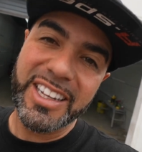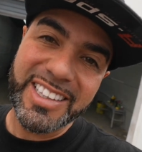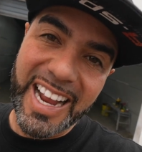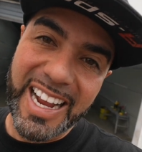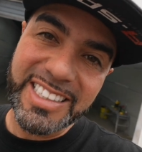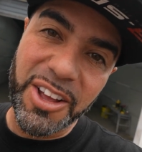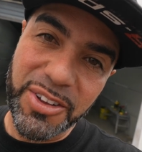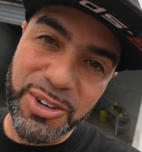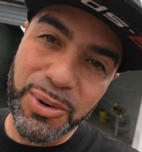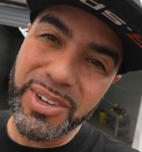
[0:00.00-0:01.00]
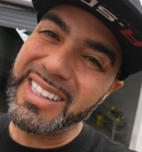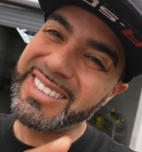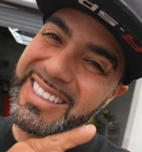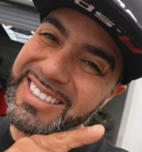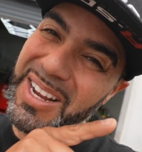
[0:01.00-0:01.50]
out the guys, how they're doing. This
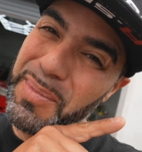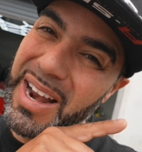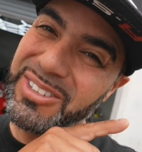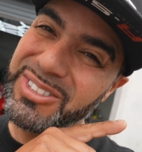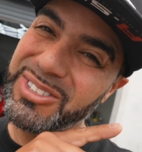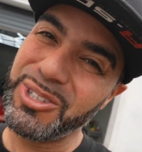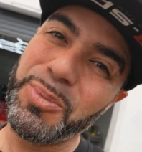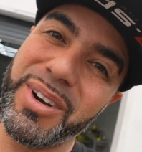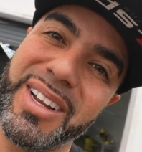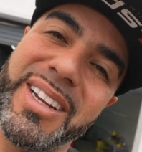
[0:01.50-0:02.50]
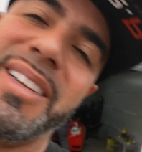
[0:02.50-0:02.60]
thing's coming out super good.